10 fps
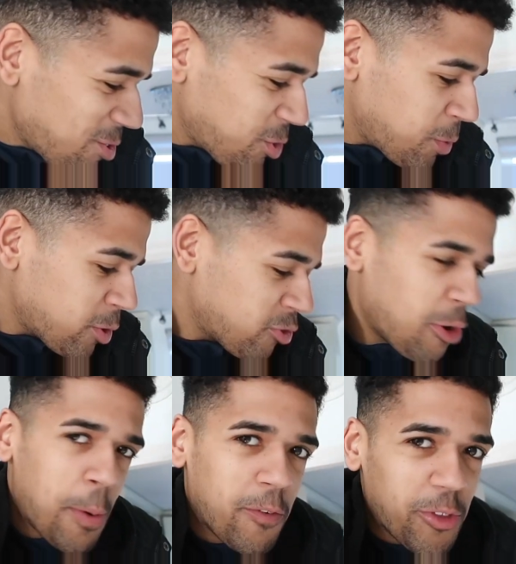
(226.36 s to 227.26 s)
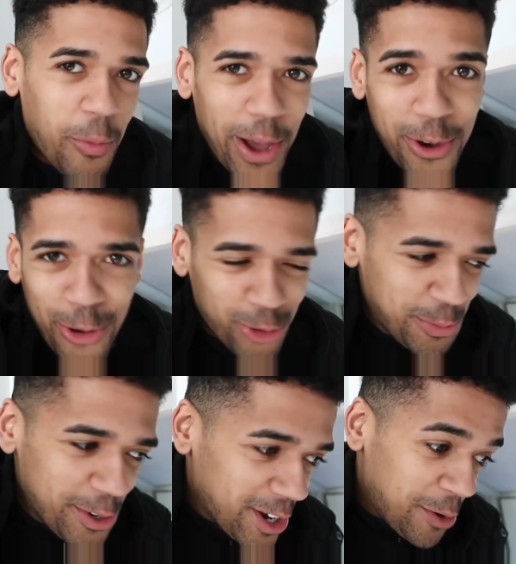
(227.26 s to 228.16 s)
If you want to stop off on the way or
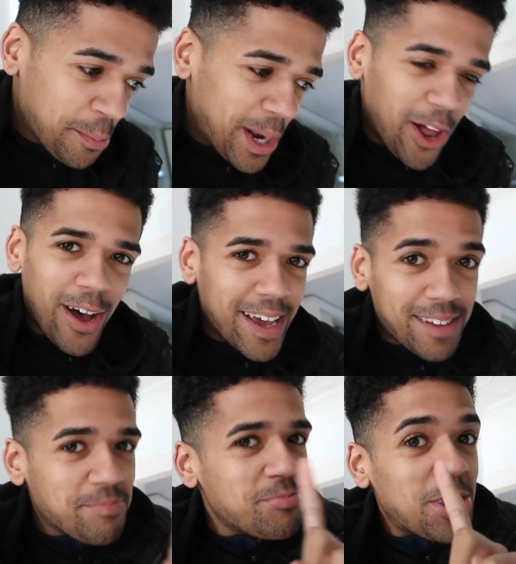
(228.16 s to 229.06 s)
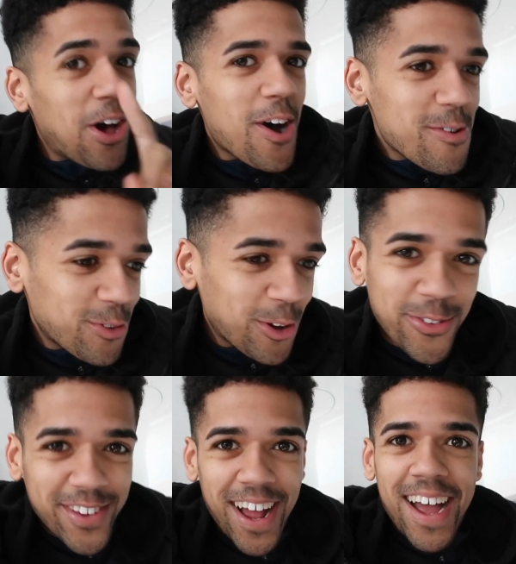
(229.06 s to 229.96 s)
something and I'll be like, no, not
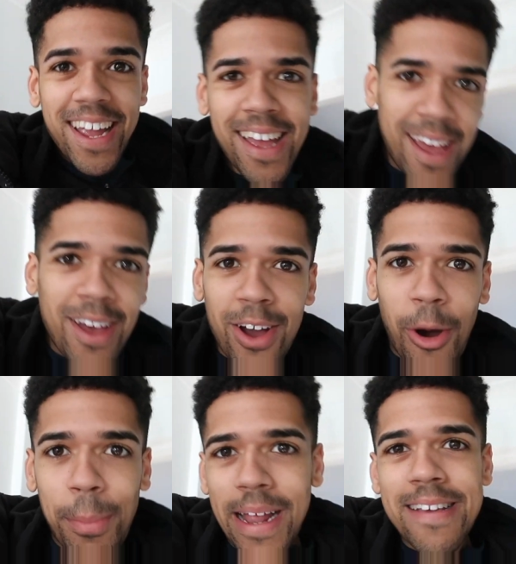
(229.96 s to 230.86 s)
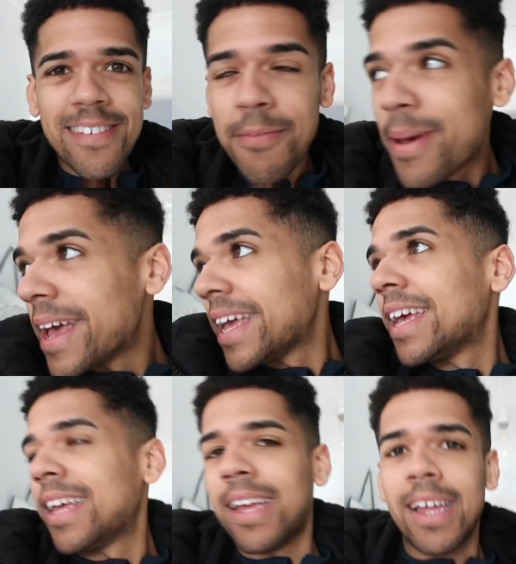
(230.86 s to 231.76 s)
today. Got places to be.
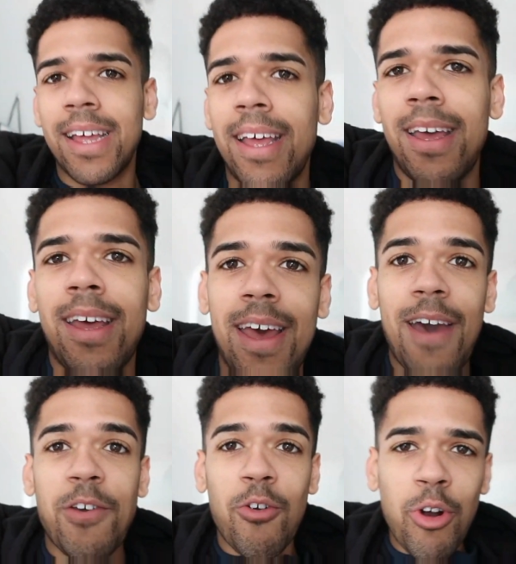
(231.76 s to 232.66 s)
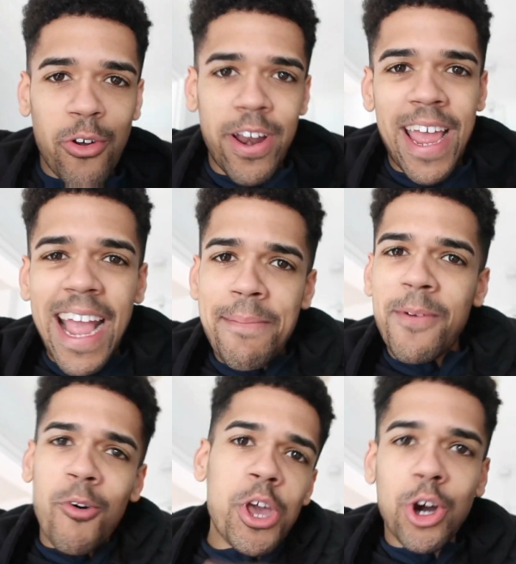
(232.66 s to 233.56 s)
If you're hungry, eat
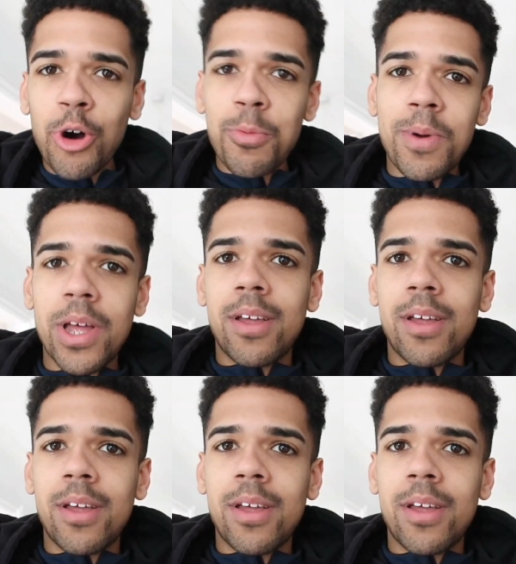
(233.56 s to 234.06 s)
before you come.